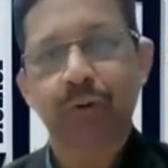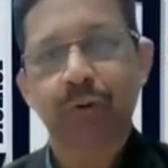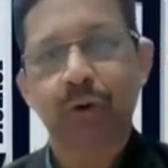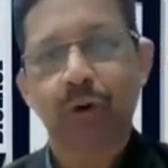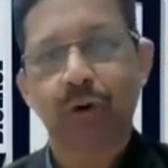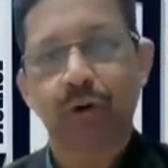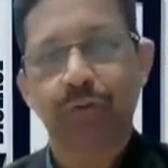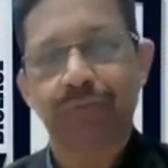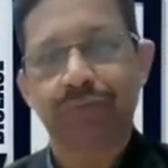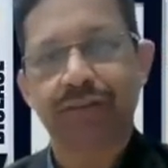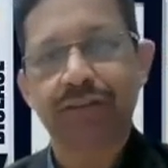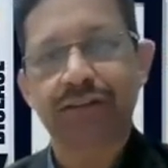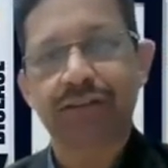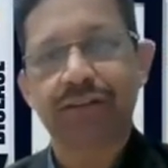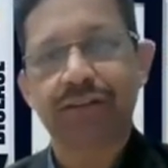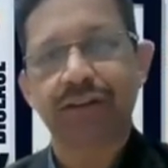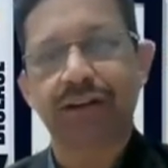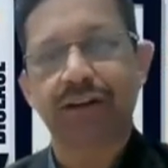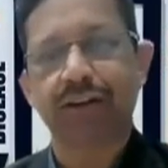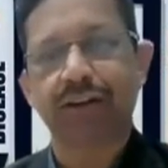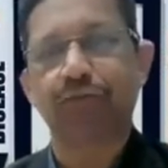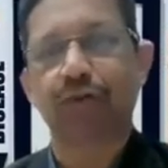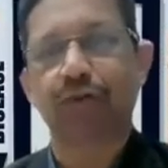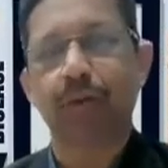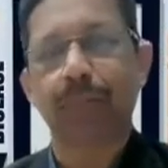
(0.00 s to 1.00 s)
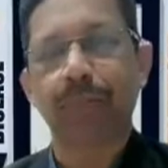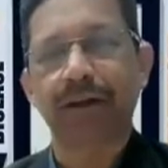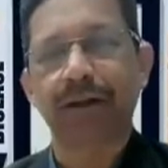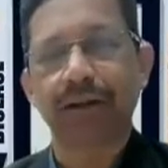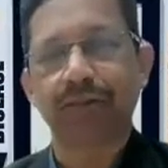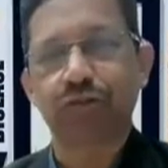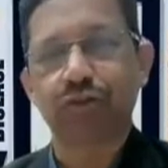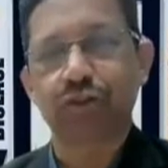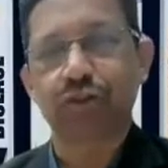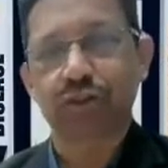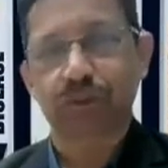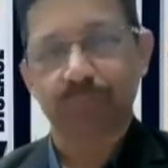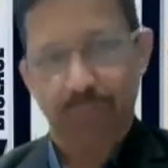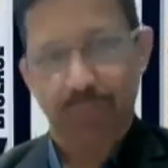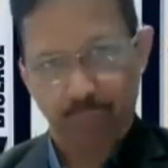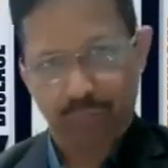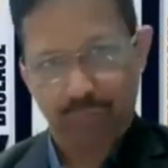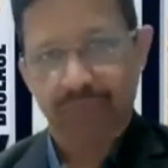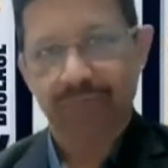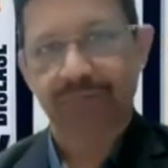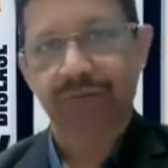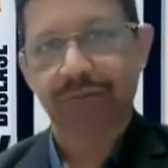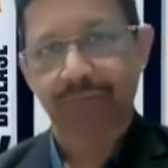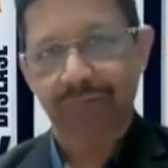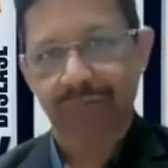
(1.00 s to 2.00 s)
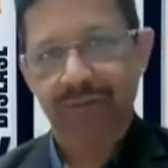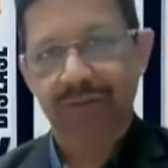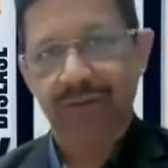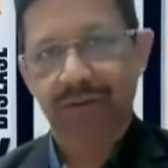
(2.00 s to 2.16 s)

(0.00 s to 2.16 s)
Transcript: of this deformity, which is progressive.